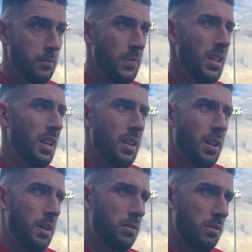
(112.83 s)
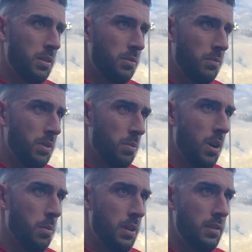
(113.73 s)
Yeah, you know, that's what
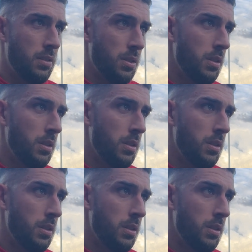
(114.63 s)
I wanted to do.